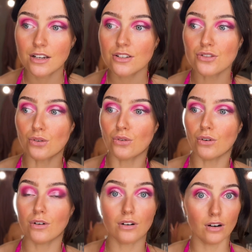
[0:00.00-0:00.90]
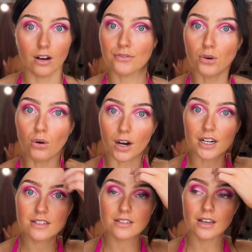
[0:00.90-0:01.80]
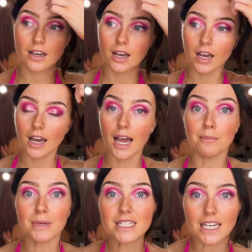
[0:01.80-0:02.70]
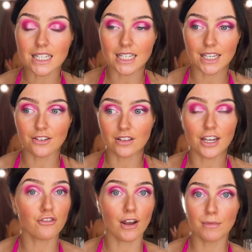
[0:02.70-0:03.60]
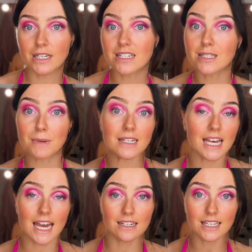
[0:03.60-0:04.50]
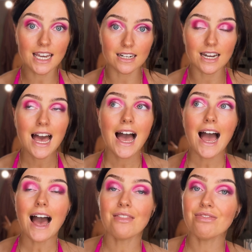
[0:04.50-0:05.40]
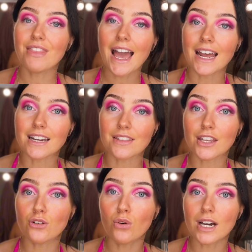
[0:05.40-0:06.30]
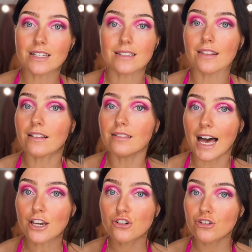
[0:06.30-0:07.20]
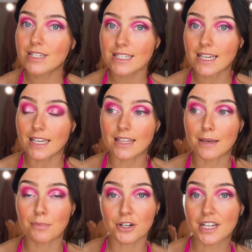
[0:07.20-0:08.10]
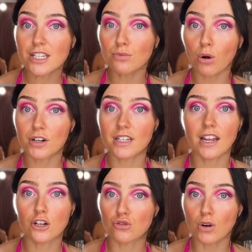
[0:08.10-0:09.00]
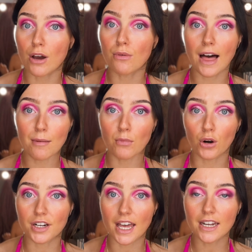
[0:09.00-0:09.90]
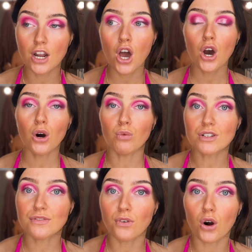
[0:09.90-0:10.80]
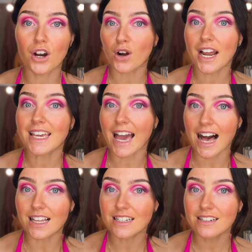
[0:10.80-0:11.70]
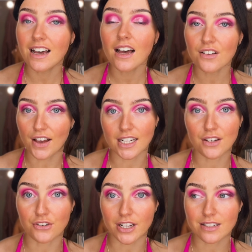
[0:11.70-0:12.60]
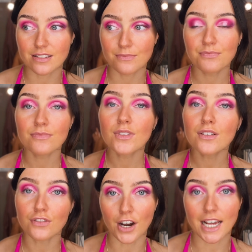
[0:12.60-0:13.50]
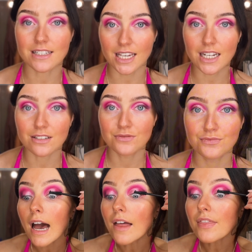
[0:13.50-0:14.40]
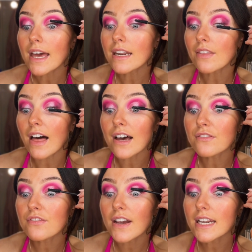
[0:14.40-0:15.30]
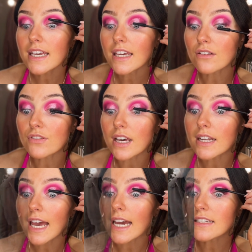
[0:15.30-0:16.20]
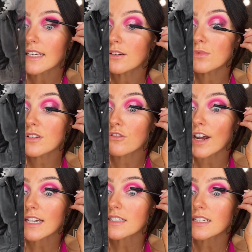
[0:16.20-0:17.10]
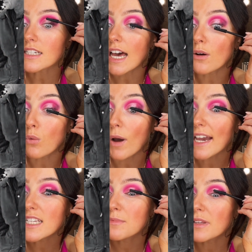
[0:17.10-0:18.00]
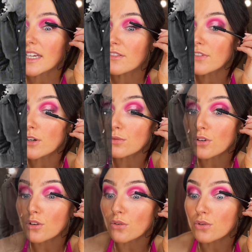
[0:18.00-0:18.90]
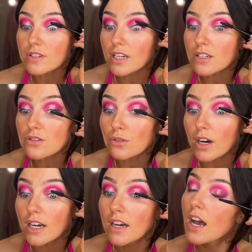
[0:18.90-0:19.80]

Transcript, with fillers: So of course, immediately they're like, right, we need to speak to Ed Gein." And then they notice that the last receipt that Bernice Worden had wrote out that morning was for a gallon of antifreeze for Ed Gein. And then that very evening, Ed Gein was arrested at West Plainfield grocery store.